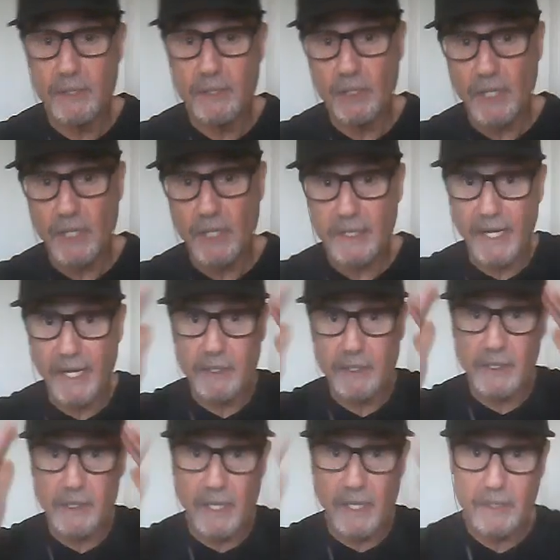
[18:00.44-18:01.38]
checked
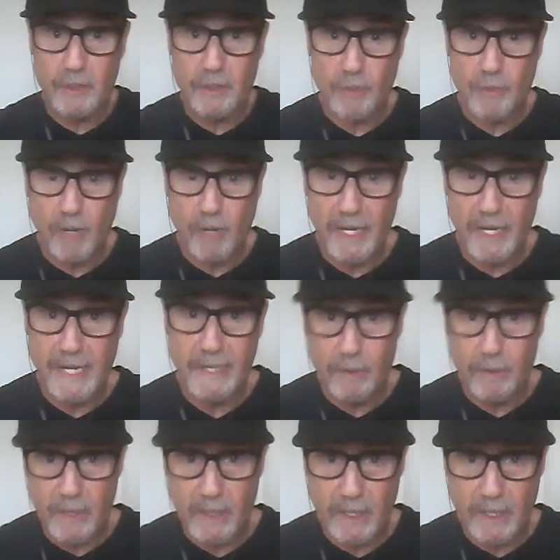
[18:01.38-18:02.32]
outside the
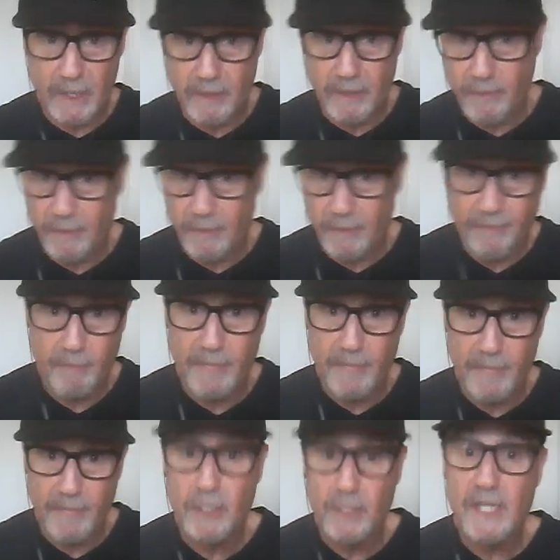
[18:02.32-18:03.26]
triangle. I got other
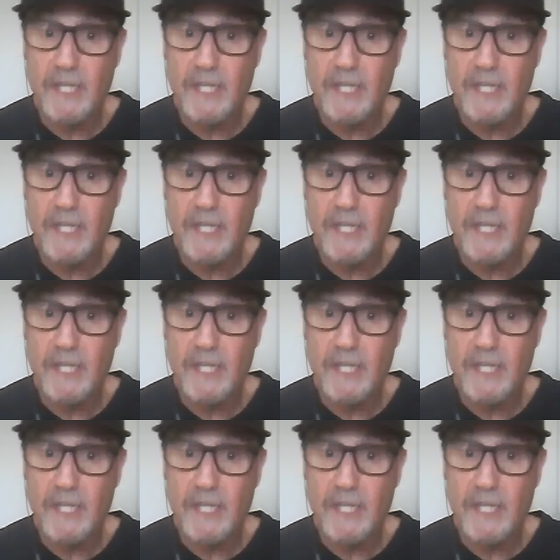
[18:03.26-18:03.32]
information.